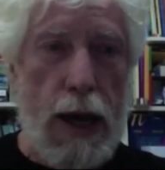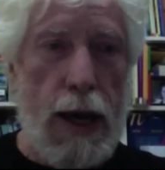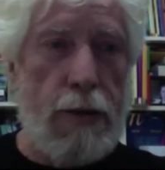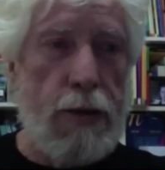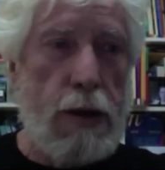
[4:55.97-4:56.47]

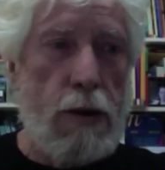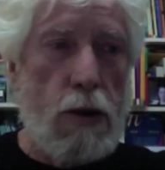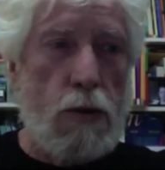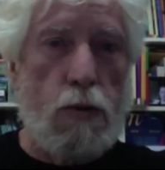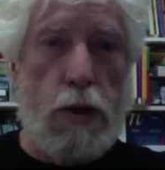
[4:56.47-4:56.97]
and then
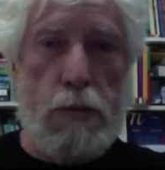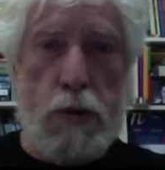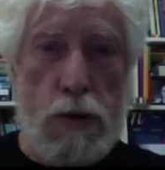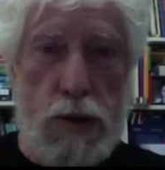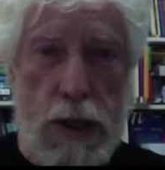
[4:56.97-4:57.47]

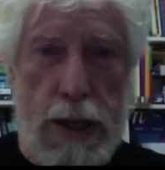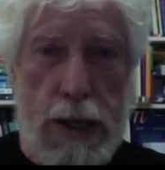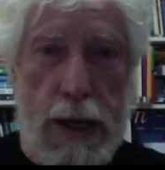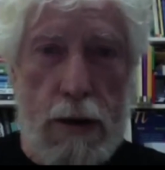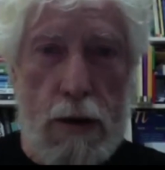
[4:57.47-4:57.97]
reproduce it
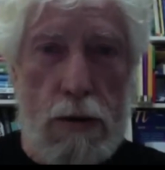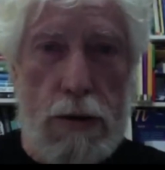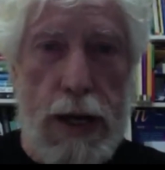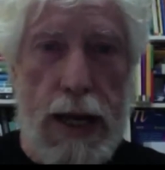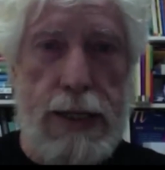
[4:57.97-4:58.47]
again all
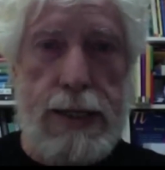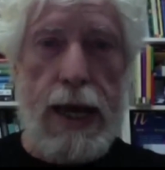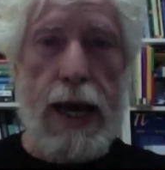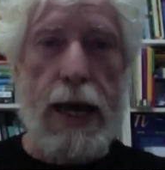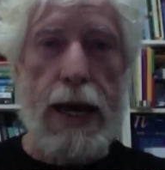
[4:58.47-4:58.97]
the next
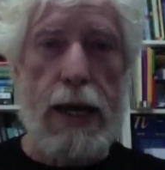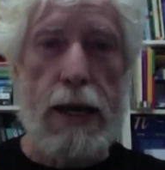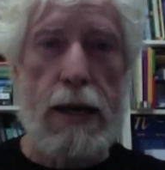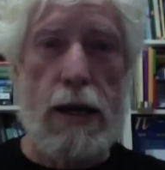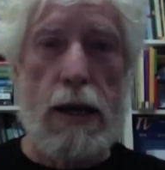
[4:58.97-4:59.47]

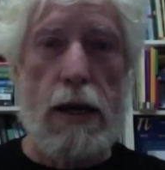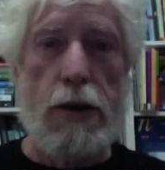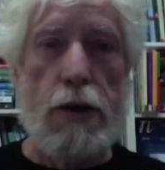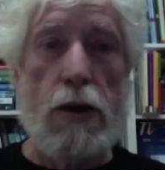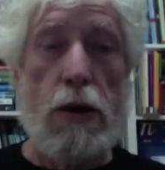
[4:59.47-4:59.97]
day,
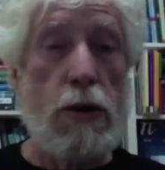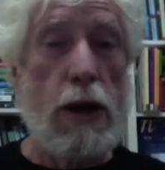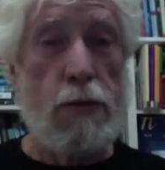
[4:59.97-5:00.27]
you